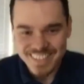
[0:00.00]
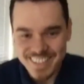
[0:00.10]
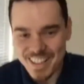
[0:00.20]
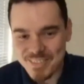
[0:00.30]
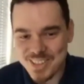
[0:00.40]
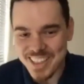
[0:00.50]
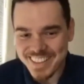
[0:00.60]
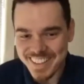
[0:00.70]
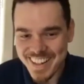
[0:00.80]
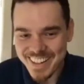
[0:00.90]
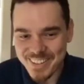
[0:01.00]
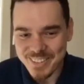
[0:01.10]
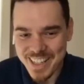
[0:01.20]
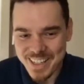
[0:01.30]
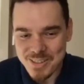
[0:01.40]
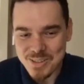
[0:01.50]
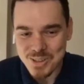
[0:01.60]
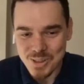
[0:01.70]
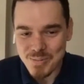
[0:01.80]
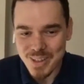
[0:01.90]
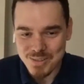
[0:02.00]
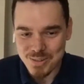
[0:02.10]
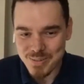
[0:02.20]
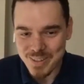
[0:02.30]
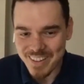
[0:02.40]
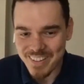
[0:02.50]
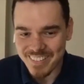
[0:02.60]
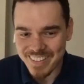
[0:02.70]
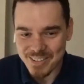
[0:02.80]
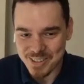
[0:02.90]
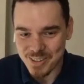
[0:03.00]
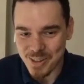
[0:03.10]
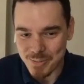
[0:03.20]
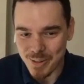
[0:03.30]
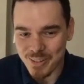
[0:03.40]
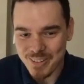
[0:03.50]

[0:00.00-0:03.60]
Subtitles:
Clavell Santiago, thank you so much for being on. How's it going, bro?